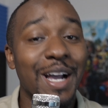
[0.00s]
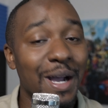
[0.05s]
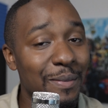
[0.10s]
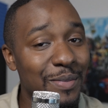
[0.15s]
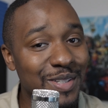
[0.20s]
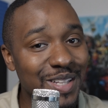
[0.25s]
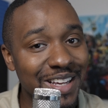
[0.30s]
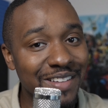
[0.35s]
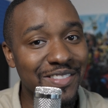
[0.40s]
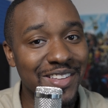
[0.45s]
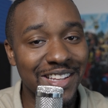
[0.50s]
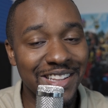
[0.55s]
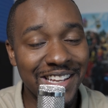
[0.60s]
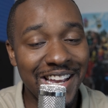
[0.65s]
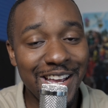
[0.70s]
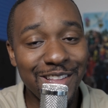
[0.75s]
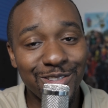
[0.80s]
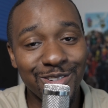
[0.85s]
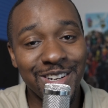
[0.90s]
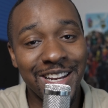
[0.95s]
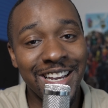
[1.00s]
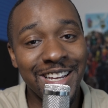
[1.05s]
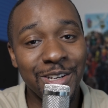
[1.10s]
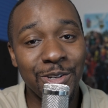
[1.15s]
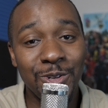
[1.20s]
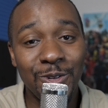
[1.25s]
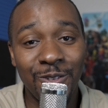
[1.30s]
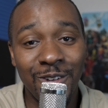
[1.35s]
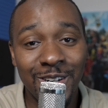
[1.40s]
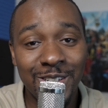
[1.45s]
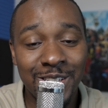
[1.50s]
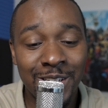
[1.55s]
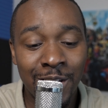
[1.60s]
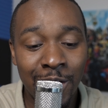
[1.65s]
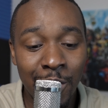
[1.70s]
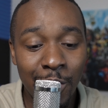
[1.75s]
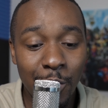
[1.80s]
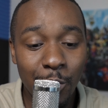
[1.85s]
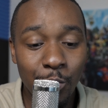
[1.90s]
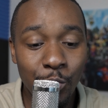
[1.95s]
I believe that the 838 universe
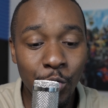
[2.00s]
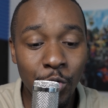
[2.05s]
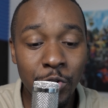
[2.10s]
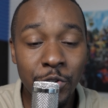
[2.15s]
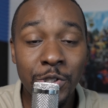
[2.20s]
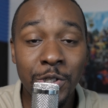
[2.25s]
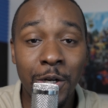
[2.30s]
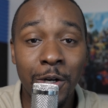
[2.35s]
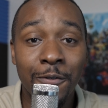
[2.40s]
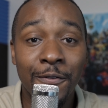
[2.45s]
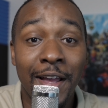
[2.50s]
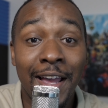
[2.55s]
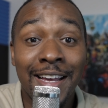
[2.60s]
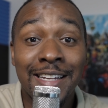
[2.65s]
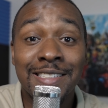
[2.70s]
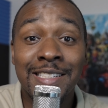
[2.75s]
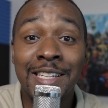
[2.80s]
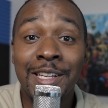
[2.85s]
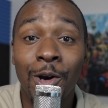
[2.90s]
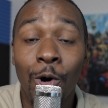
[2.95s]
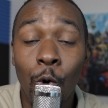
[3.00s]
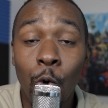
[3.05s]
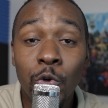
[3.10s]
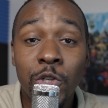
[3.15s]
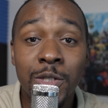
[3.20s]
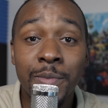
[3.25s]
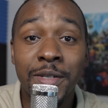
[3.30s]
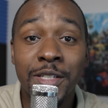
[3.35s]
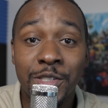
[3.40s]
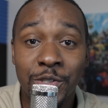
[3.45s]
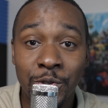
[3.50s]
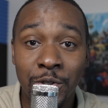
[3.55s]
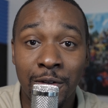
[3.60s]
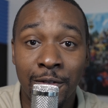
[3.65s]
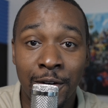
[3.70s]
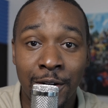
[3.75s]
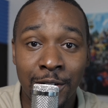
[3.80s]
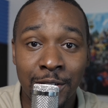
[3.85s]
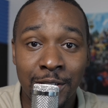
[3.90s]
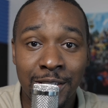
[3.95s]
will serve as the Ultimate
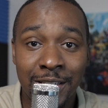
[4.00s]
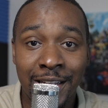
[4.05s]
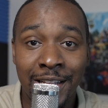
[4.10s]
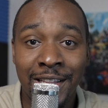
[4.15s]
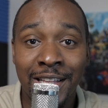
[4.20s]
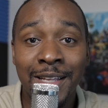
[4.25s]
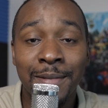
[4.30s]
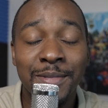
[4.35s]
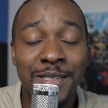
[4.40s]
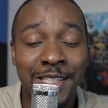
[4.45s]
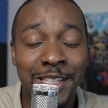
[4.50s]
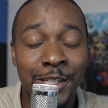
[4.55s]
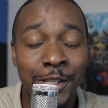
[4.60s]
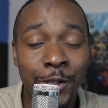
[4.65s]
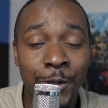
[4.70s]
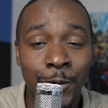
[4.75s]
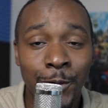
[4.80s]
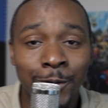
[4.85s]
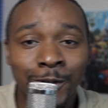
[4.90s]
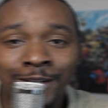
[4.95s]
Universe in the MCU.